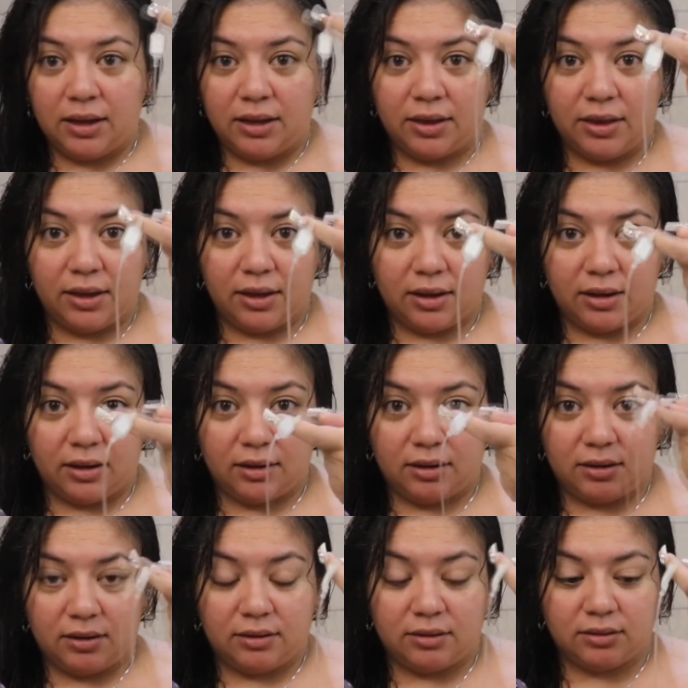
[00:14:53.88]

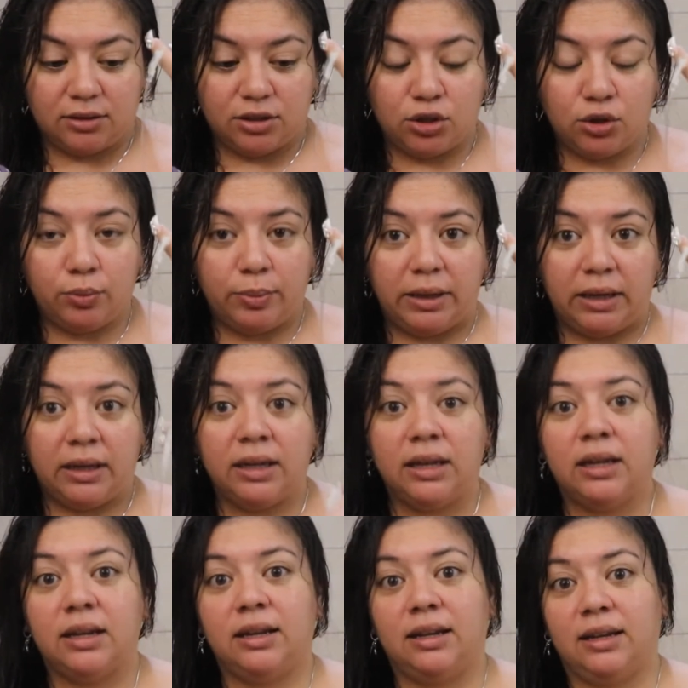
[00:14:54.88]
the
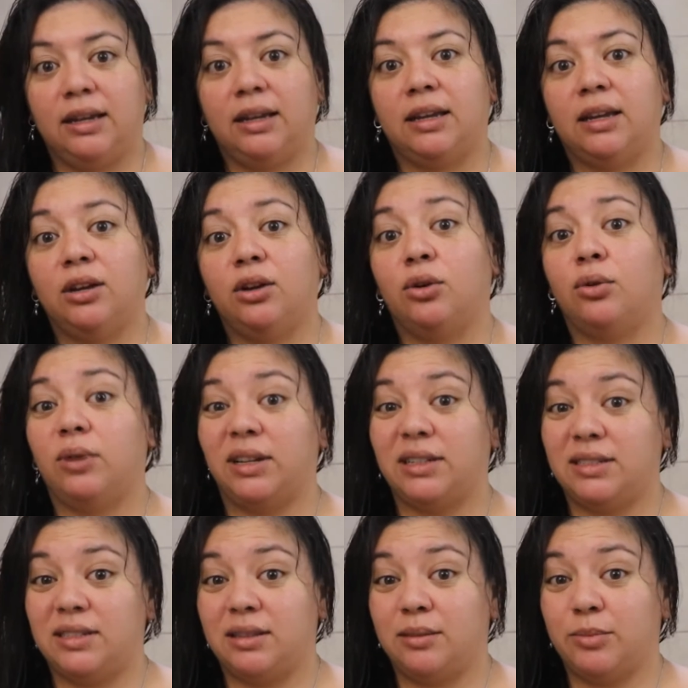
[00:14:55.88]
tubing, it can go
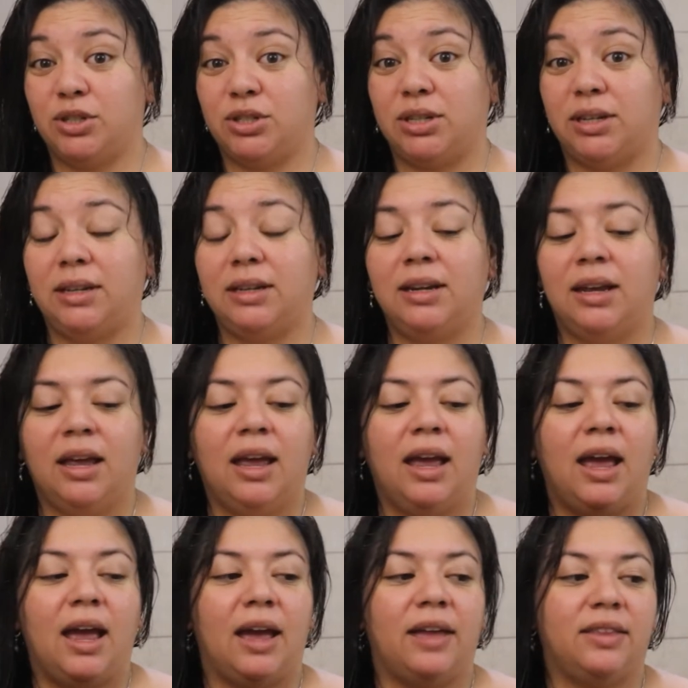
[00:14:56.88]
into the machine,
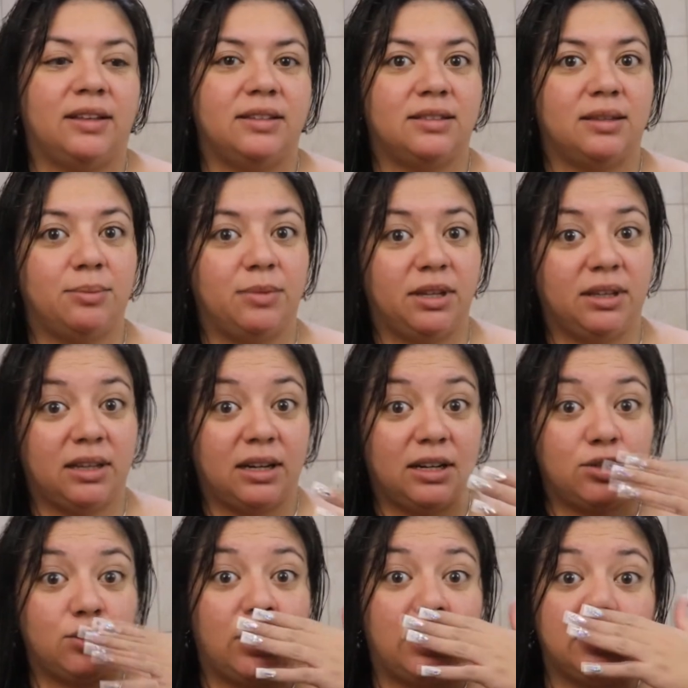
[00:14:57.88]
and that's something that
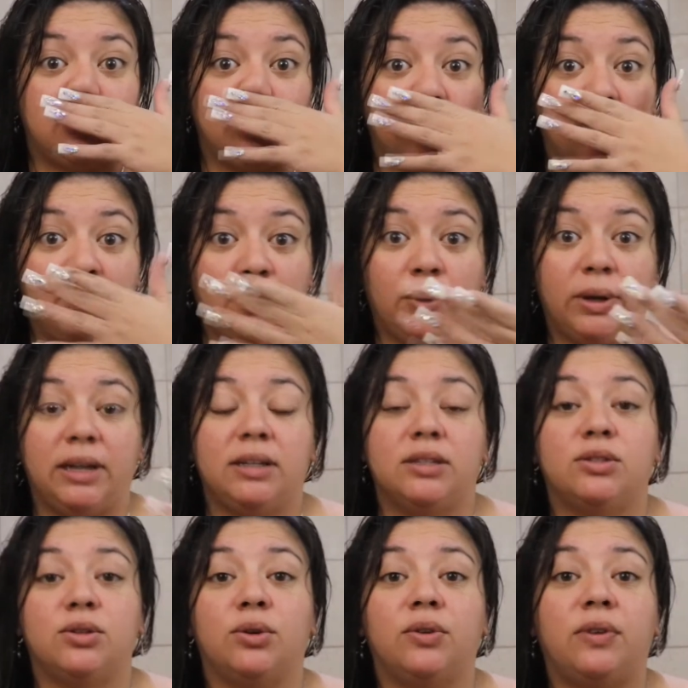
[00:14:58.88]
I try to avoid.
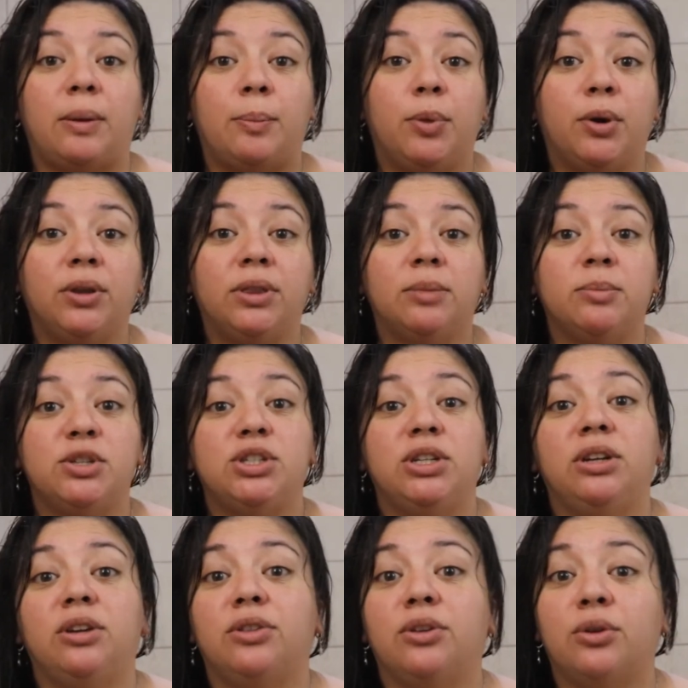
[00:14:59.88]
So if I put the
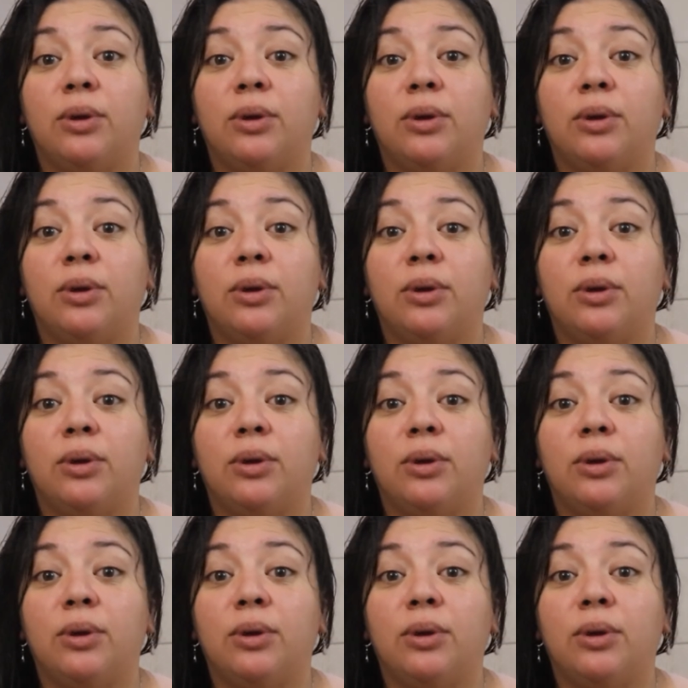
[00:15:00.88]
machine on the